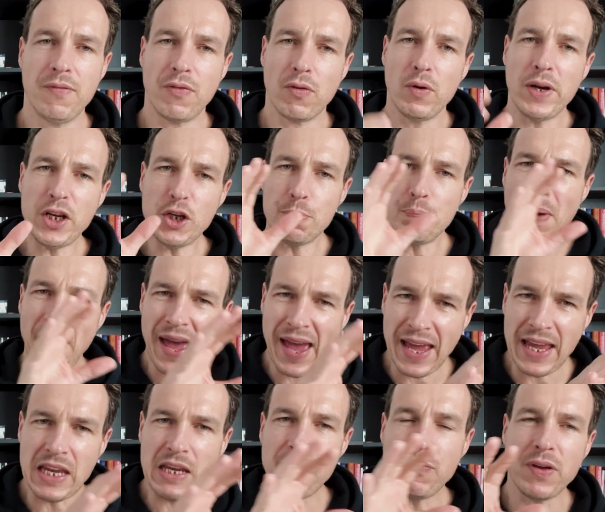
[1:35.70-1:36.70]
for each
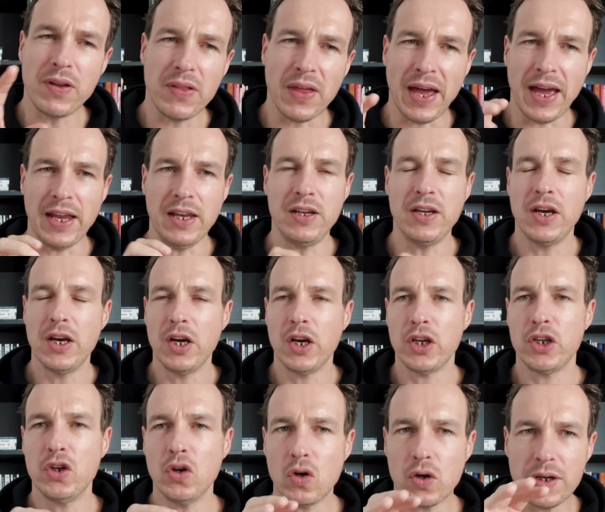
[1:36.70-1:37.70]
behaviour then,
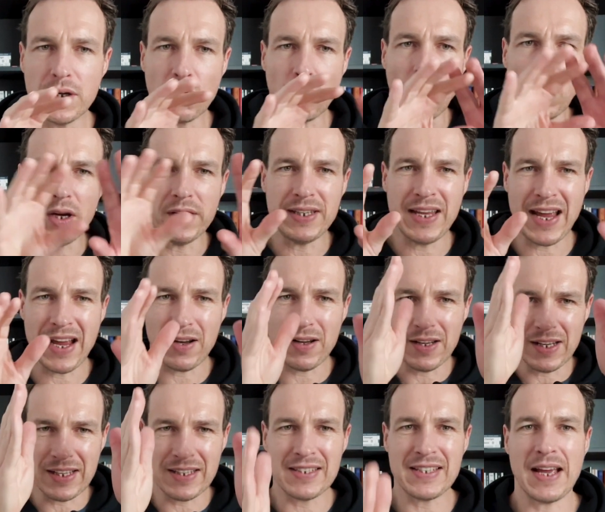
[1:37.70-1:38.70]
you're going to write down
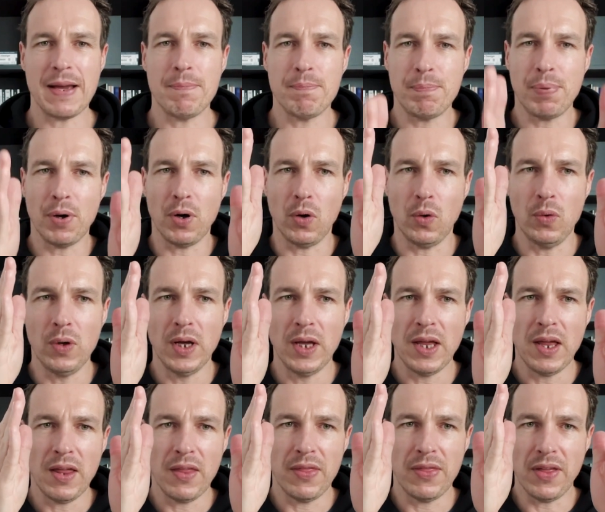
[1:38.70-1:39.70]
an example
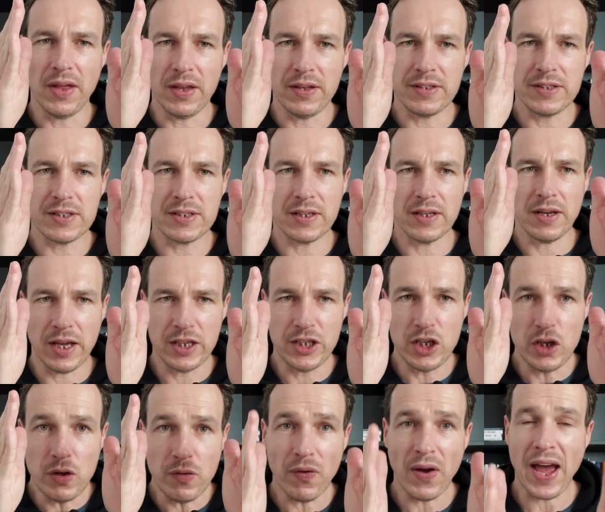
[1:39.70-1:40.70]
that
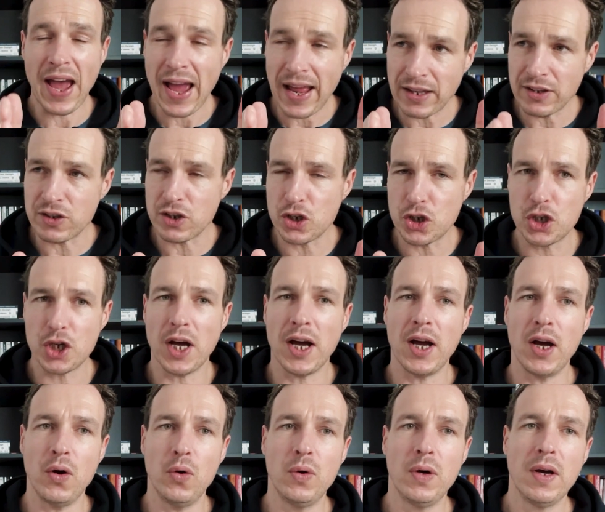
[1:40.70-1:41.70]
you've had to
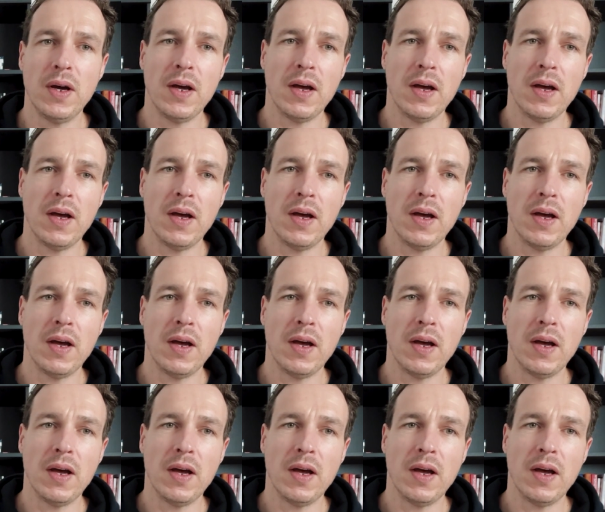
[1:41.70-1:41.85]
show